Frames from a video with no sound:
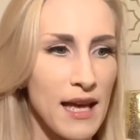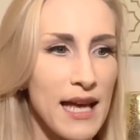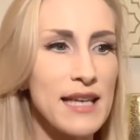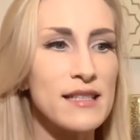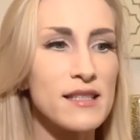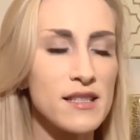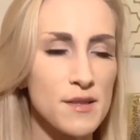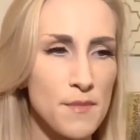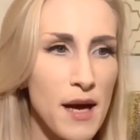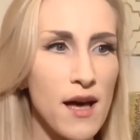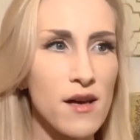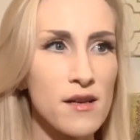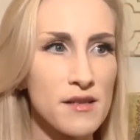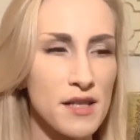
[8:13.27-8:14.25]
it
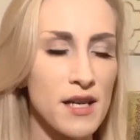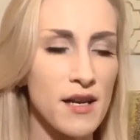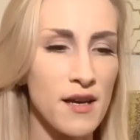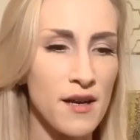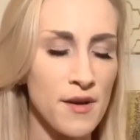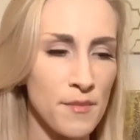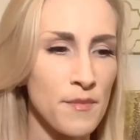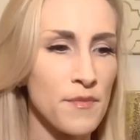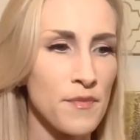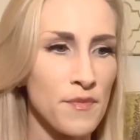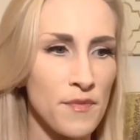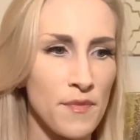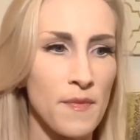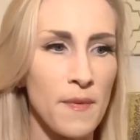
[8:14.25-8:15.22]
smells,
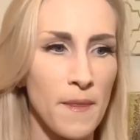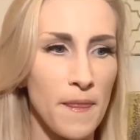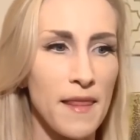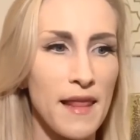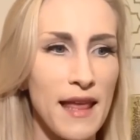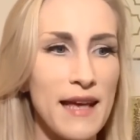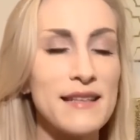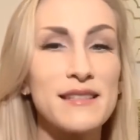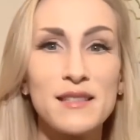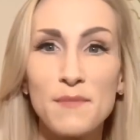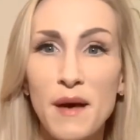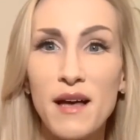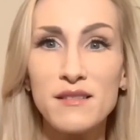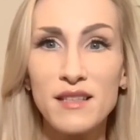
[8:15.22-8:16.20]
it
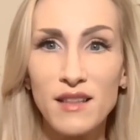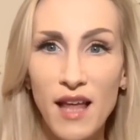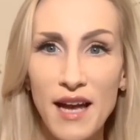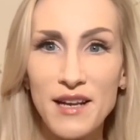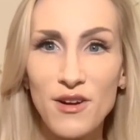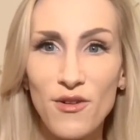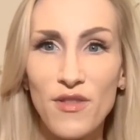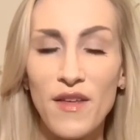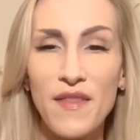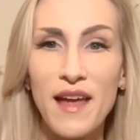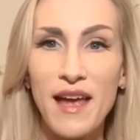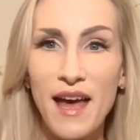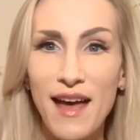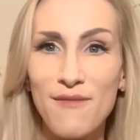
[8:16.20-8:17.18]
smells lighter than
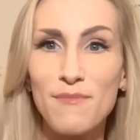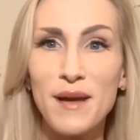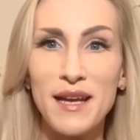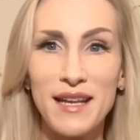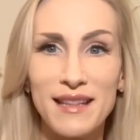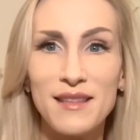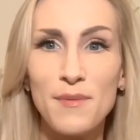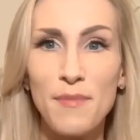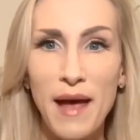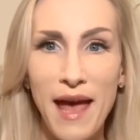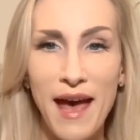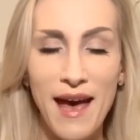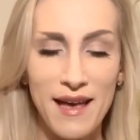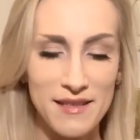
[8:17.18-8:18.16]
they have been in the
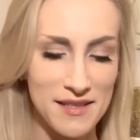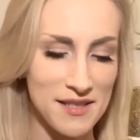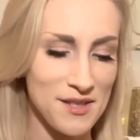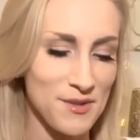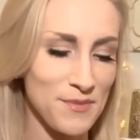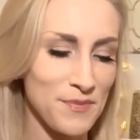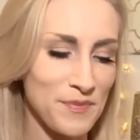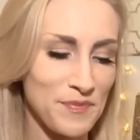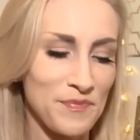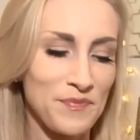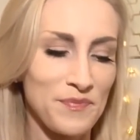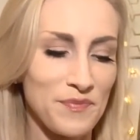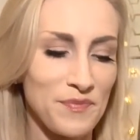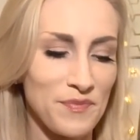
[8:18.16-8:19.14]
past.
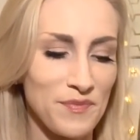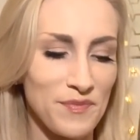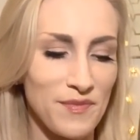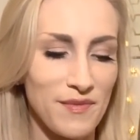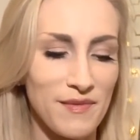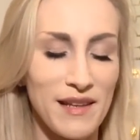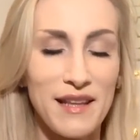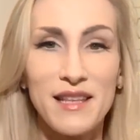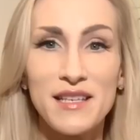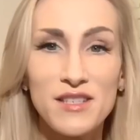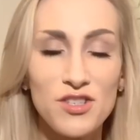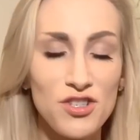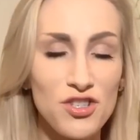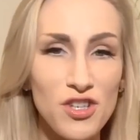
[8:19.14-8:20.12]

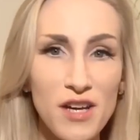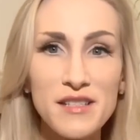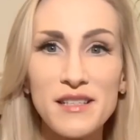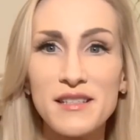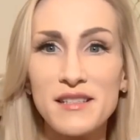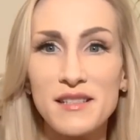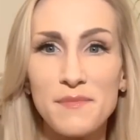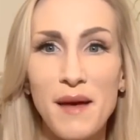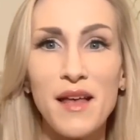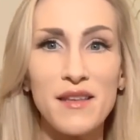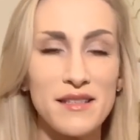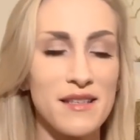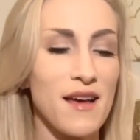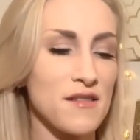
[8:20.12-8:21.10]
This doesn't
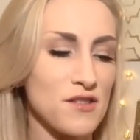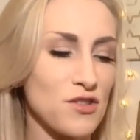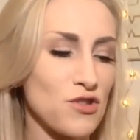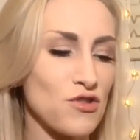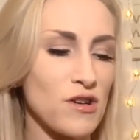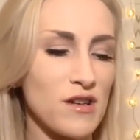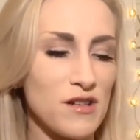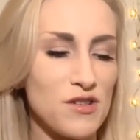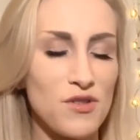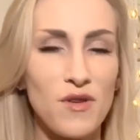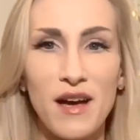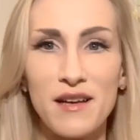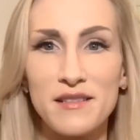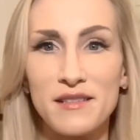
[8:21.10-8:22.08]
smell as concentrated, you
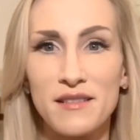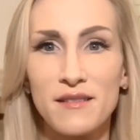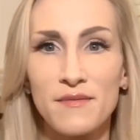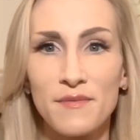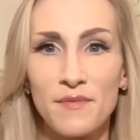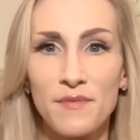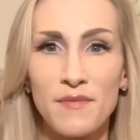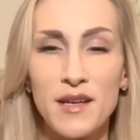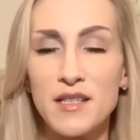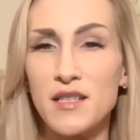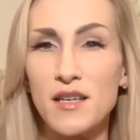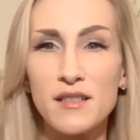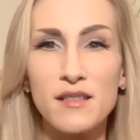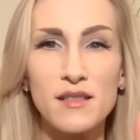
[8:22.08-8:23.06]
guys.
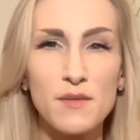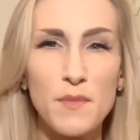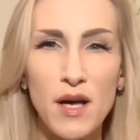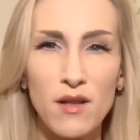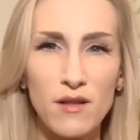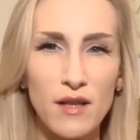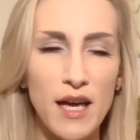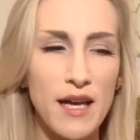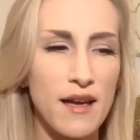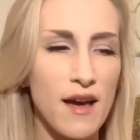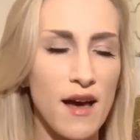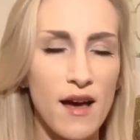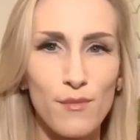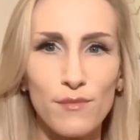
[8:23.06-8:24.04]
It doesn't smell like,
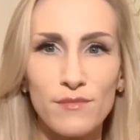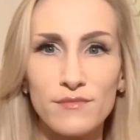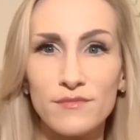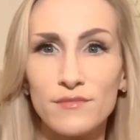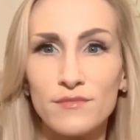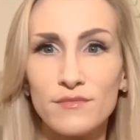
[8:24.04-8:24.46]
um,